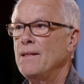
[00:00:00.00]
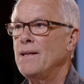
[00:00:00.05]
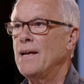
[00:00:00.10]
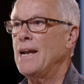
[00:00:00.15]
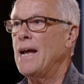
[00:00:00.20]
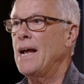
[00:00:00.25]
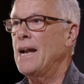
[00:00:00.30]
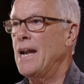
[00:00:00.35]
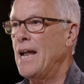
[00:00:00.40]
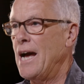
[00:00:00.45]

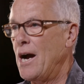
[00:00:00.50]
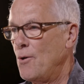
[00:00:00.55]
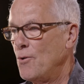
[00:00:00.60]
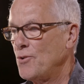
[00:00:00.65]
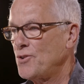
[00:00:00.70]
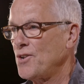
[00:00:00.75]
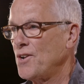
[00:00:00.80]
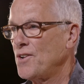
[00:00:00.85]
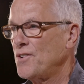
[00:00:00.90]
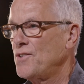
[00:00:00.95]
that
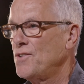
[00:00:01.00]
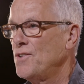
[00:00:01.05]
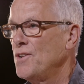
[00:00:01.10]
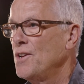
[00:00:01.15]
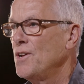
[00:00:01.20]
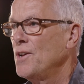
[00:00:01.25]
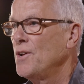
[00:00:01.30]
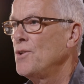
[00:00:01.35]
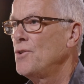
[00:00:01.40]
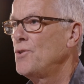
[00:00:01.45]
allows us
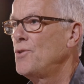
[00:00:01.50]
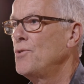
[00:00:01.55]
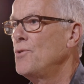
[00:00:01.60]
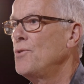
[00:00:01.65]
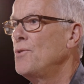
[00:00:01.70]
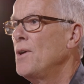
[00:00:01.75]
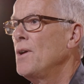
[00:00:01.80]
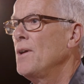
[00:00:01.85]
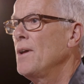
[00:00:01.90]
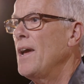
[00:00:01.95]

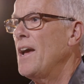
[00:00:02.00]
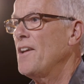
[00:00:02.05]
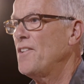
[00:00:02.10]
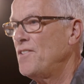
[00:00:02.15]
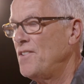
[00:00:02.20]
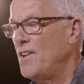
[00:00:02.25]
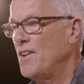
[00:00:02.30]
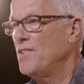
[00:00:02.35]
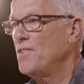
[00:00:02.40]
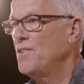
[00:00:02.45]
to
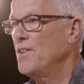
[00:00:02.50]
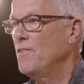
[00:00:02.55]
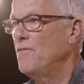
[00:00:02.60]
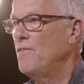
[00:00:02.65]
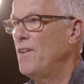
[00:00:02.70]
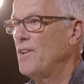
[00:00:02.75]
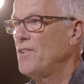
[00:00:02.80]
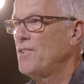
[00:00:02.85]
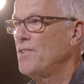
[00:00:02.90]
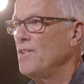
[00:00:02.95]
assess the
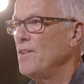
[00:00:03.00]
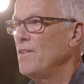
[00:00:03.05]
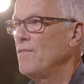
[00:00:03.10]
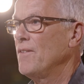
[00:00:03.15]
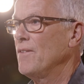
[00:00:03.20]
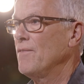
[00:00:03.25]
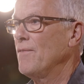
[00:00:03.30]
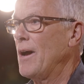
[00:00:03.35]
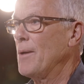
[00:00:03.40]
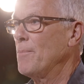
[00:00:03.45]
effects
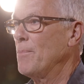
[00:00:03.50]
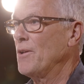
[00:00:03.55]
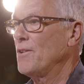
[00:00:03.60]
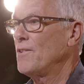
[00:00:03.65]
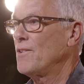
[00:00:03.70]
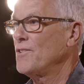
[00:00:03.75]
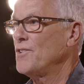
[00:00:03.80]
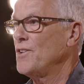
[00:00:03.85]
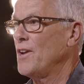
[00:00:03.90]
of environmental